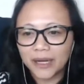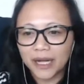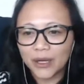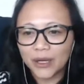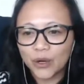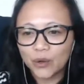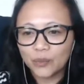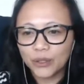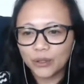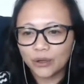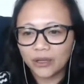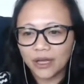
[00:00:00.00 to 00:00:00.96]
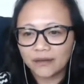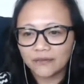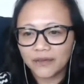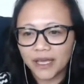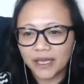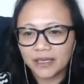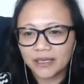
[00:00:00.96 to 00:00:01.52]
I hope you all have
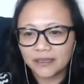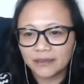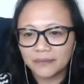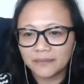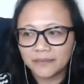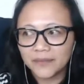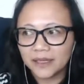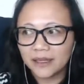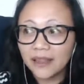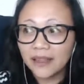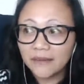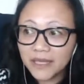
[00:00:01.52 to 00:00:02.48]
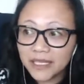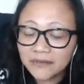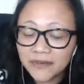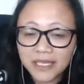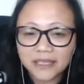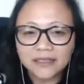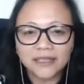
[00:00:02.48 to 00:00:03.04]
a lovely
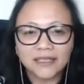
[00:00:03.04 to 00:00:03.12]
evening.